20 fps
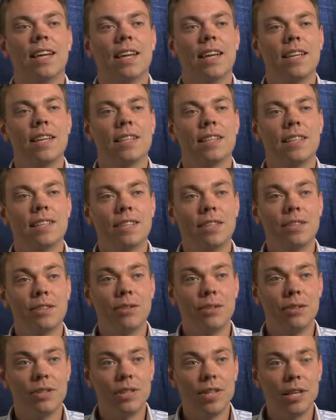and I
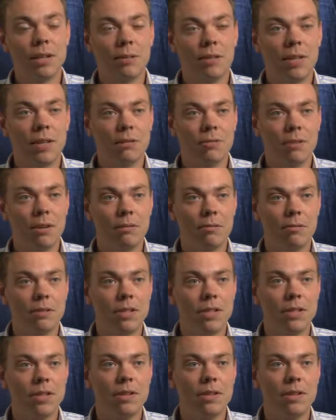joined Jaguar Land Rover in